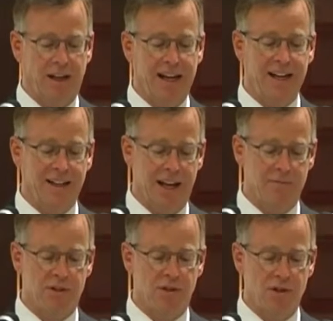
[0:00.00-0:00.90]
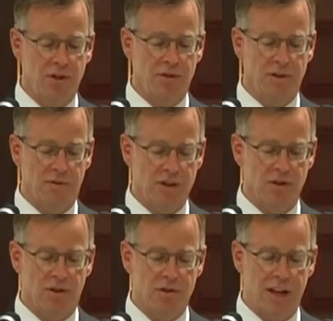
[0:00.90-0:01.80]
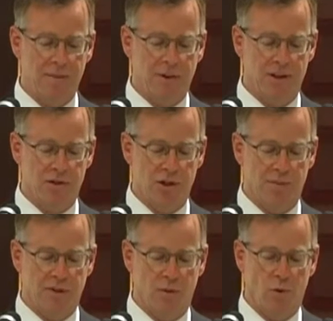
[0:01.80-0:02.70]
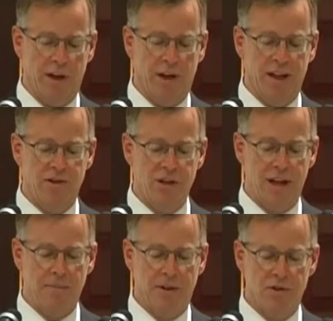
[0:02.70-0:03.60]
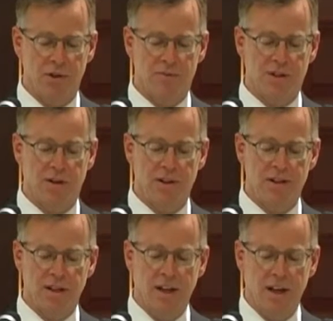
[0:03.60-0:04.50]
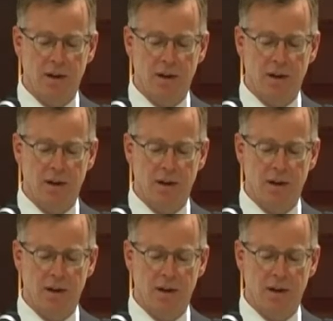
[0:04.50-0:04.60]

leading them to 2 divisional championships and 1 league championship series,